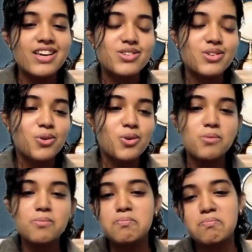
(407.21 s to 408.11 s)

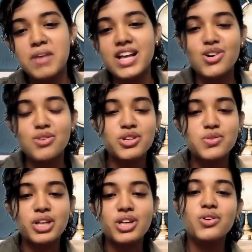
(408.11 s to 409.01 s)
So that's all for this
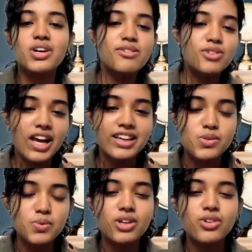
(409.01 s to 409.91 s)
video. If you like
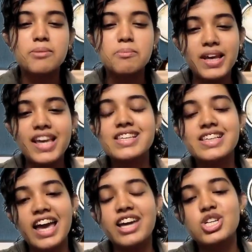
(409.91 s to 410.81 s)
this video, then please
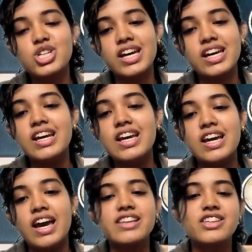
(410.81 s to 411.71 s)
like, share,
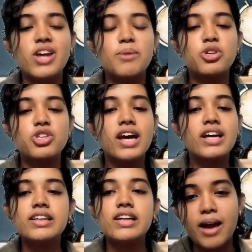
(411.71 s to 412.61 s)
and subscribe to the channel.